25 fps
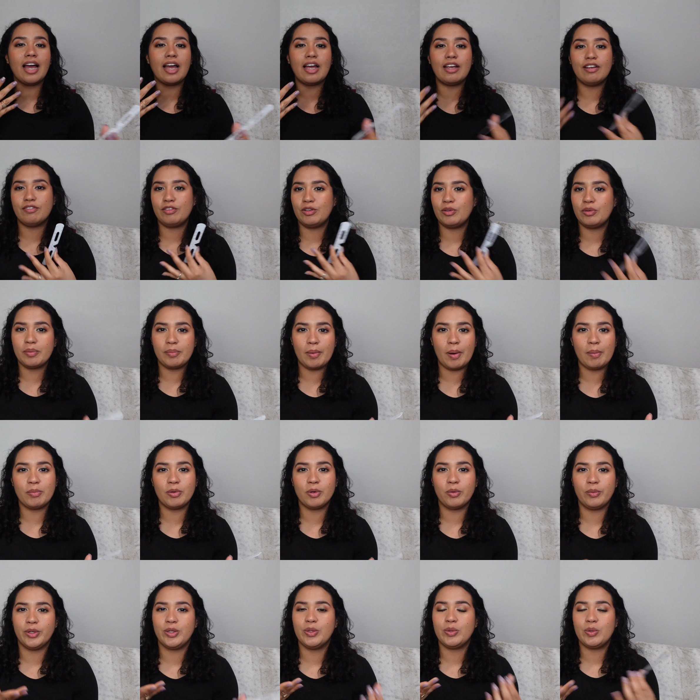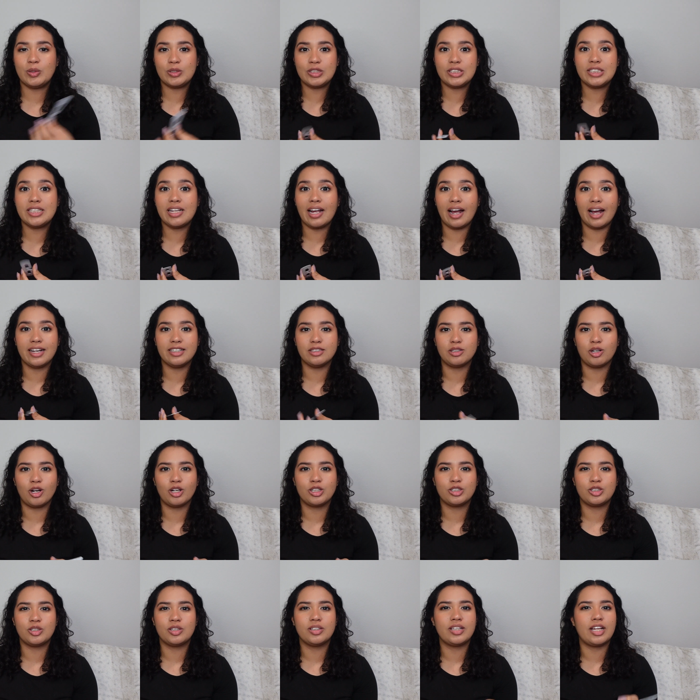if you remember when you go to the eye
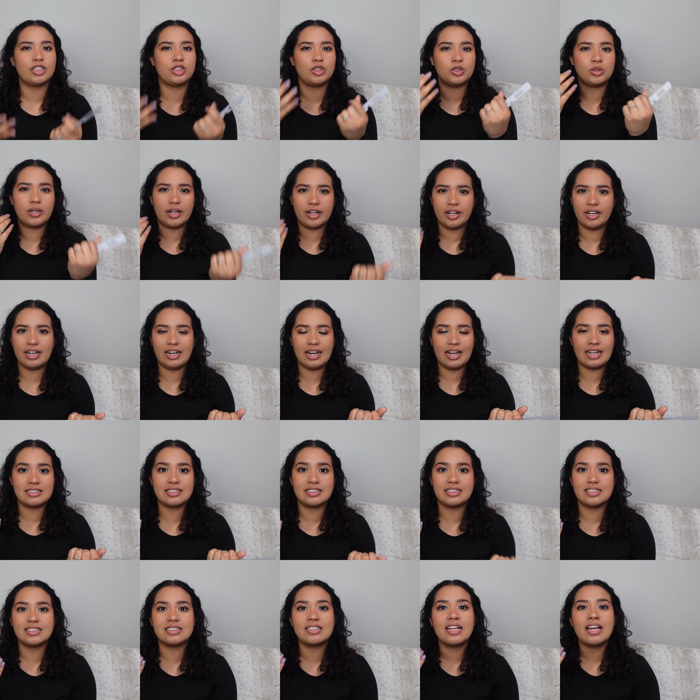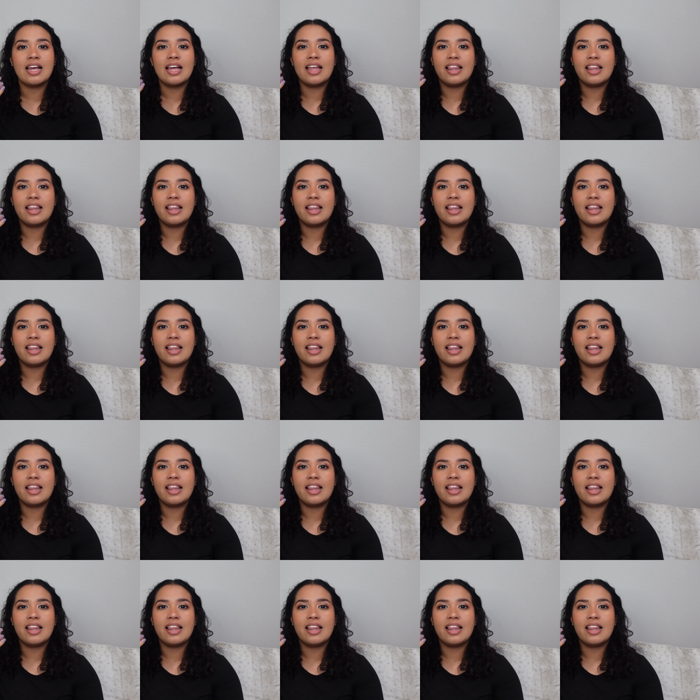doctor that you're getting glasses,